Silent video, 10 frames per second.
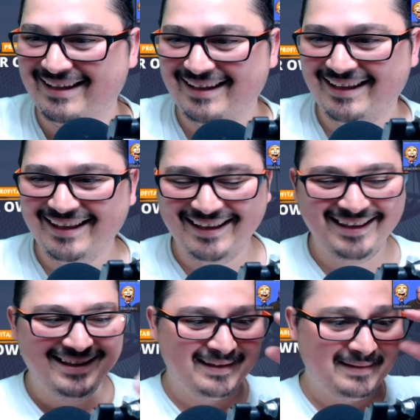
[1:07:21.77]
um,
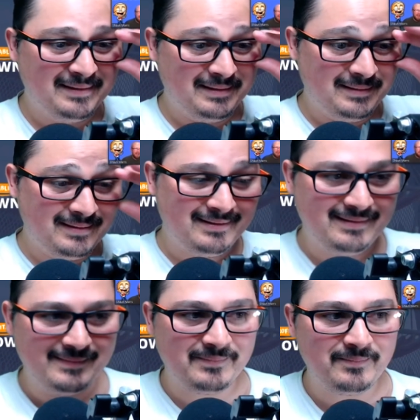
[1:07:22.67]
the issue
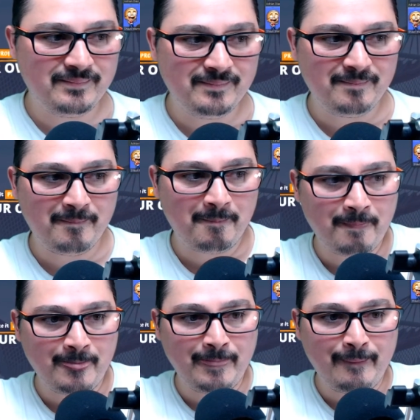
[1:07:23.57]
is, I think with